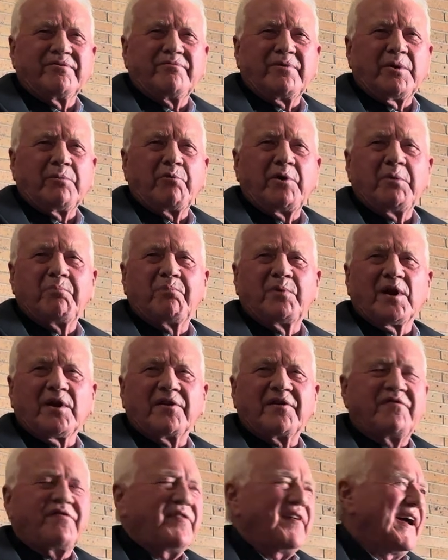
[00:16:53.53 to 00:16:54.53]
when we built
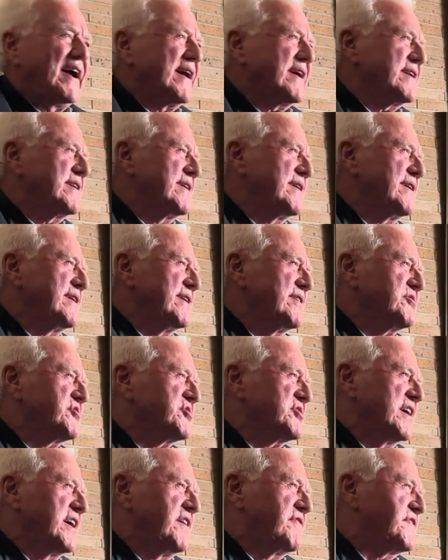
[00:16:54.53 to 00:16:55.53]
the factory,
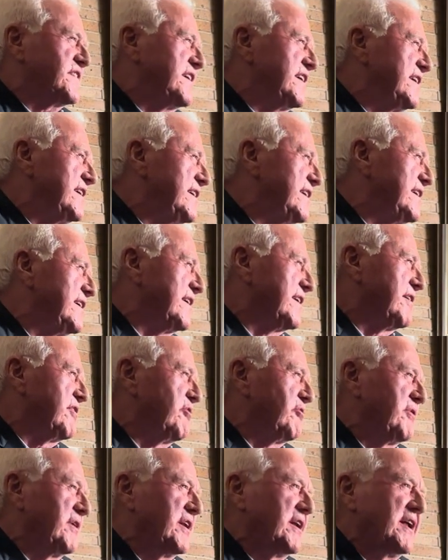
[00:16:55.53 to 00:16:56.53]
safety, you know,
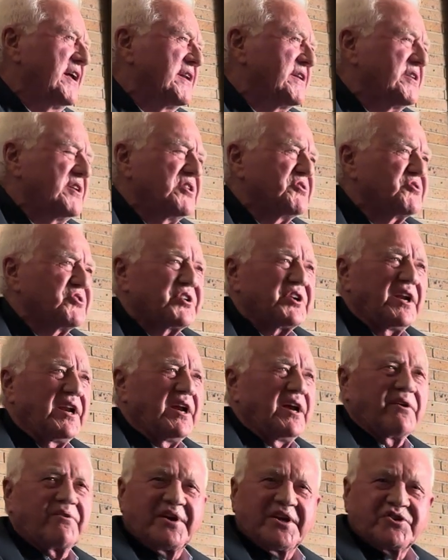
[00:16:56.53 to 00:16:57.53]
we need the
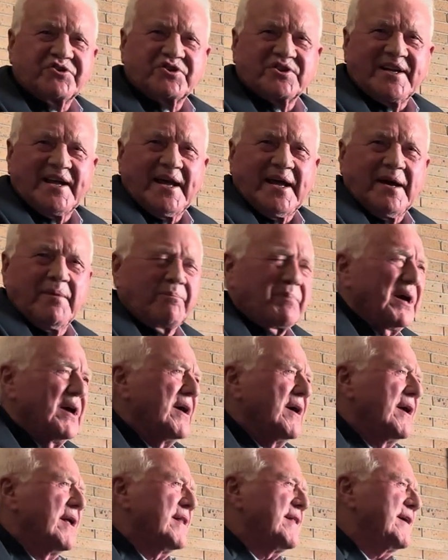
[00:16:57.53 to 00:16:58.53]
engineering stamp,
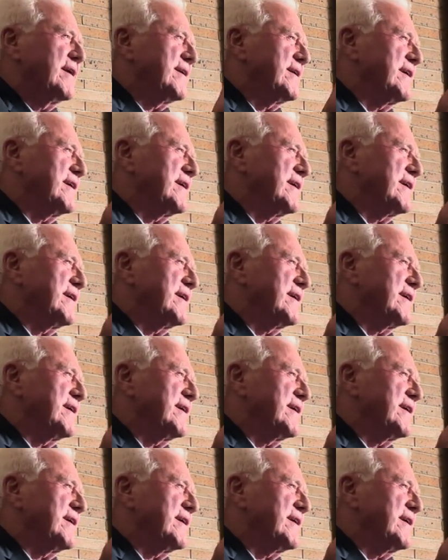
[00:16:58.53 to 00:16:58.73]
that